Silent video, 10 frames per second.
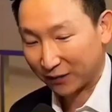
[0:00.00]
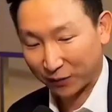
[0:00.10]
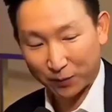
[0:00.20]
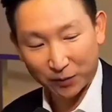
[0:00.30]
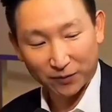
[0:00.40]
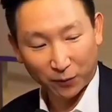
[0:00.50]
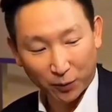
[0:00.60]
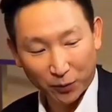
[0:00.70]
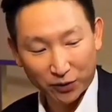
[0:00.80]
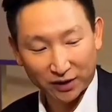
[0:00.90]
for
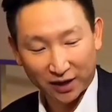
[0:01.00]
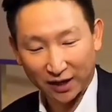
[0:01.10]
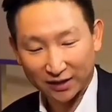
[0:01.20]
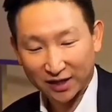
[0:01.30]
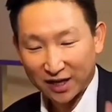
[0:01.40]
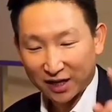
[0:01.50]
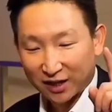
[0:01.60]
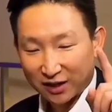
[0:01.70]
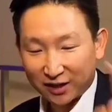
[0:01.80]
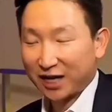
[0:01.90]
Putin to tell us,
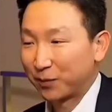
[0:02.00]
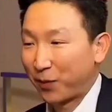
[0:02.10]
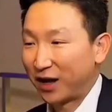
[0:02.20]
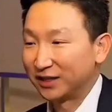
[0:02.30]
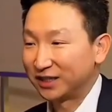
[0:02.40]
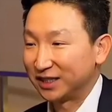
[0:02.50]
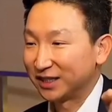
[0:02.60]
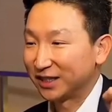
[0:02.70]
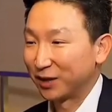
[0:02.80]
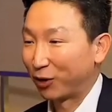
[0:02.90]
look at your policies,
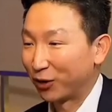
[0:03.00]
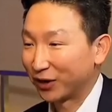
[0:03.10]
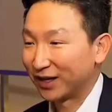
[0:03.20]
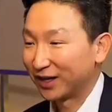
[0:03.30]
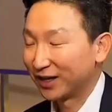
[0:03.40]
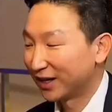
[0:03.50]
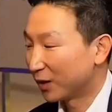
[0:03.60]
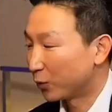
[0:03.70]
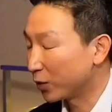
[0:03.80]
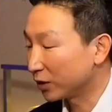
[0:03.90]
they're broken.
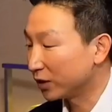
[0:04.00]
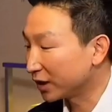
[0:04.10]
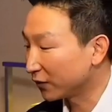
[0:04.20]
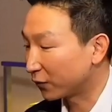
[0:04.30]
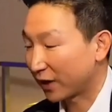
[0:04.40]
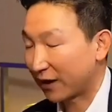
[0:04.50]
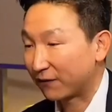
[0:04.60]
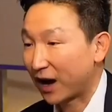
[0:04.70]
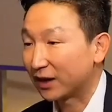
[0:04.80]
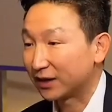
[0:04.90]
We were looking for that
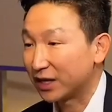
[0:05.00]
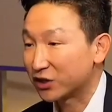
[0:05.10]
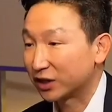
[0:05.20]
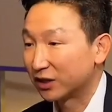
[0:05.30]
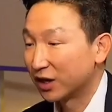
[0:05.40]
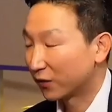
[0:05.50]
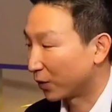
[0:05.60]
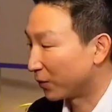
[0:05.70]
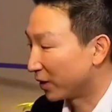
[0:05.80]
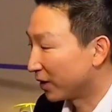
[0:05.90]
validation
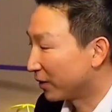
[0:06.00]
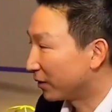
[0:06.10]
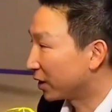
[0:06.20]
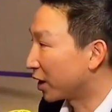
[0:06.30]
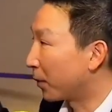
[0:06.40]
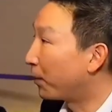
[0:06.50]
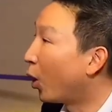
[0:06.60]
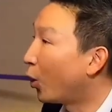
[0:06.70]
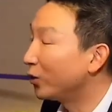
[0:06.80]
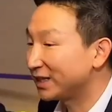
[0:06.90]
from the
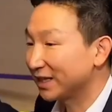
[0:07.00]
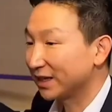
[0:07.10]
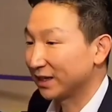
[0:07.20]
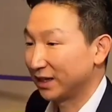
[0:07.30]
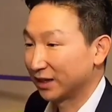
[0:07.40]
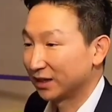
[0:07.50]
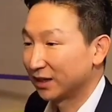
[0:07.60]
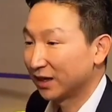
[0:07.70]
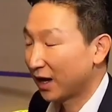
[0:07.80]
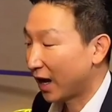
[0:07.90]
opposing leader.
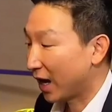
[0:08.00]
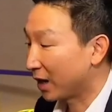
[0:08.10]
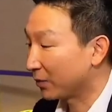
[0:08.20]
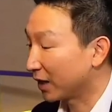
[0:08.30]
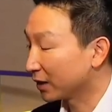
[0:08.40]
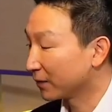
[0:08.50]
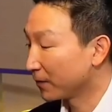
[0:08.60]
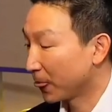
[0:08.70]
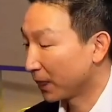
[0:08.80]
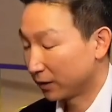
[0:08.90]
And I'm like,
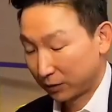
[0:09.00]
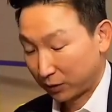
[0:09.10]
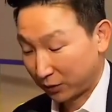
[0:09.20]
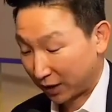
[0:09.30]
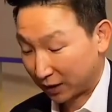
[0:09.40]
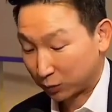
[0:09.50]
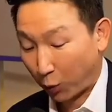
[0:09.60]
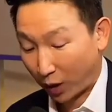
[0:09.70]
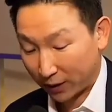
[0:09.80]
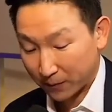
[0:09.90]
two things.
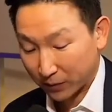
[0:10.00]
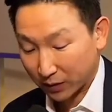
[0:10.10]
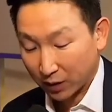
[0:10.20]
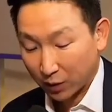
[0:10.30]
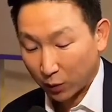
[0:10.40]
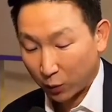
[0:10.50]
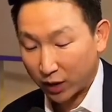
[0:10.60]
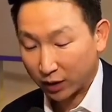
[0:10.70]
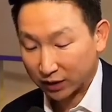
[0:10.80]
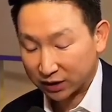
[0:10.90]
One, we
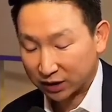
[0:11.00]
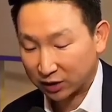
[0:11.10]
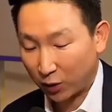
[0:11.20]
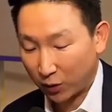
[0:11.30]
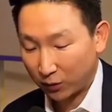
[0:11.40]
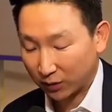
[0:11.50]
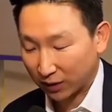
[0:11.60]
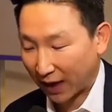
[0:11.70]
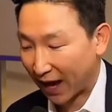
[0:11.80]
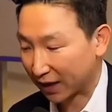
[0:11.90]
are so
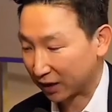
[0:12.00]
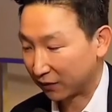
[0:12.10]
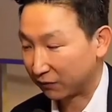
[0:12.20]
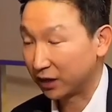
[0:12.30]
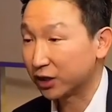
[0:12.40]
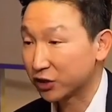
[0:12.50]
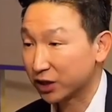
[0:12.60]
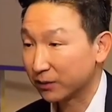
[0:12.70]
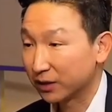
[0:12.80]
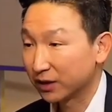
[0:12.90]
lacking of
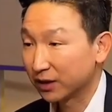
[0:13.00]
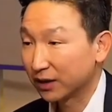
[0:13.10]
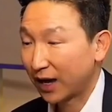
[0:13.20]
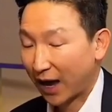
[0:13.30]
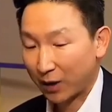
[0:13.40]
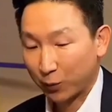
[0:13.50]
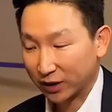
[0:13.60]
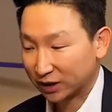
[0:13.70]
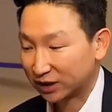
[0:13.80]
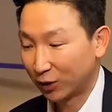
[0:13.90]
leadership and we
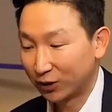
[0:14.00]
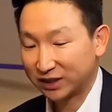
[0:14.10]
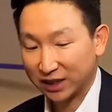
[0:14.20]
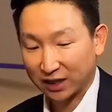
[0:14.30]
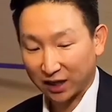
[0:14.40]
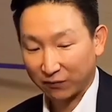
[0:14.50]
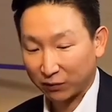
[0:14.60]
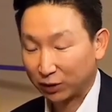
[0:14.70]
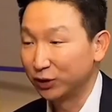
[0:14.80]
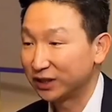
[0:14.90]
are so sick of
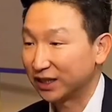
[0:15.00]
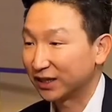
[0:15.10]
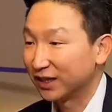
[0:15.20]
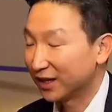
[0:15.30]
losing